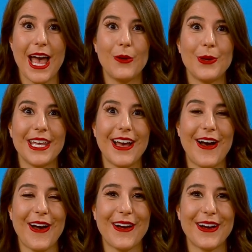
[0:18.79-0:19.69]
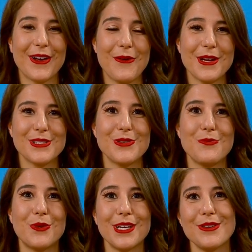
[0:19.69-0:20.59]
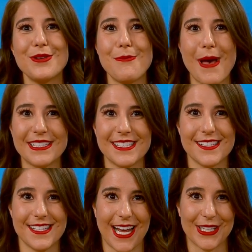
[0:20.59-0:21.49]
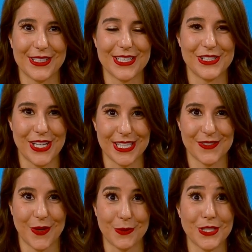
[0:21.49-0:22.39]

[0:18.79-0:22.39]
And we are going to bring you to Bessie's Diner in Janesville.